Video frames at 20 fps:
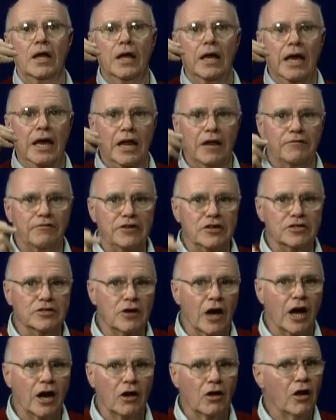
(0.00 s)
and if He's
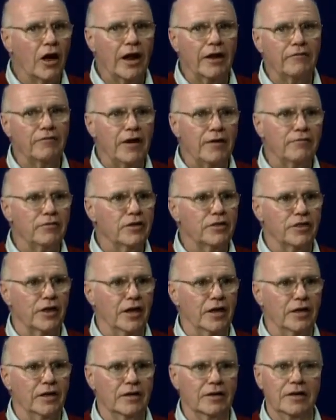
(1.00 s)
not Lord of
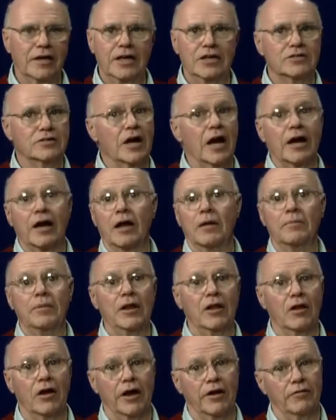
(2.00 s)
everything, He's not going to be
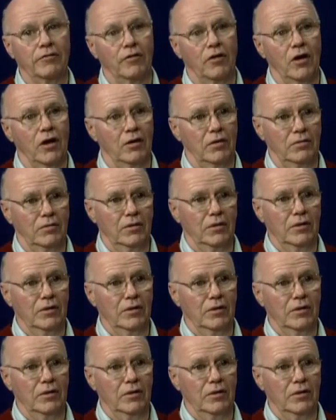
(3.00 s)
Lord of all.